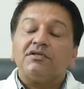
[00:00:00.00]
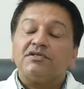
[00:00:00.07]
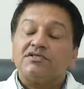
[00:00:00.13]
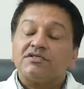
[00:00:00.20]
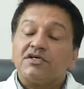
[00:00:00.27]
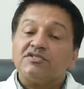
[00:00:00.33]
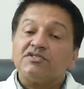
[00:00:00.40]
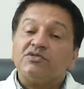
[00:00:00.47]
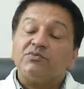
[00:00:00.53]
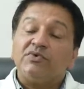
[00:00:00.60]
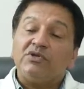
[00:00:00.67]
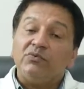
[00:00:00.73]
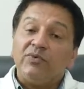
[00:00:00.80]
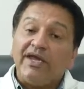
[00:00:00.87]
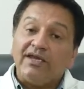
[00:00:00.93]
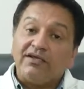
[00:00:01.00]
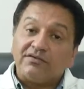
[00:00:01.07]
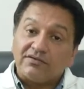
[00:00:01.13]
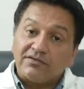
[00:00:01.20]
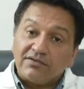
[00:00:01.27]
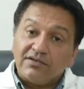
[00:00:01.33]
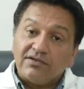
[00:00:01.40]
the surgeon will
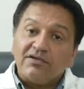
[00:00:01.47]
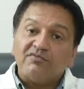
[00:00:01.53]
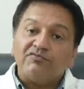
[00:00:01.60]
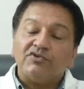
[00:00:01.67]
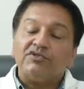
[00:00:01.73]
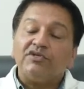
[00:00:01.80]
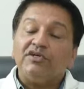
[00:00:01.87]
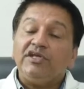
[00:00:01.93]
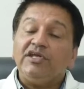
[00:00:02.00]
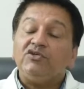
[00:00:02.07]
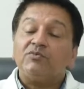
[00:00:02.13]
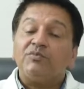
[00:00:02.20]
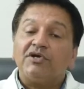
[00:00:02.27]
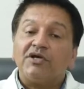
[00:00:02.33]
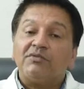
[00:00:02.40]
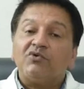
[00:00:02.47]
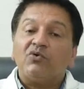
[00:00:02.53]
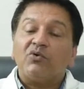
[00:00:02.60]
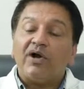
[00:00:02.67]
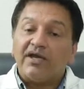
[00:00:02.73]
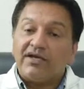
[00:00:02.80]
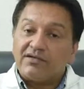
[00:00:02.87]
wait for the knee to become
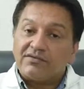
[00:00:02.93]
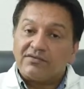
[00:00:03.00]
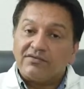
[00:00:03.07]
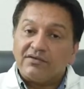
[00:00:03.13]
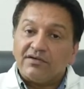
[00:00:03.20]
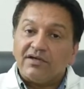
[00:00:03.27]
quiet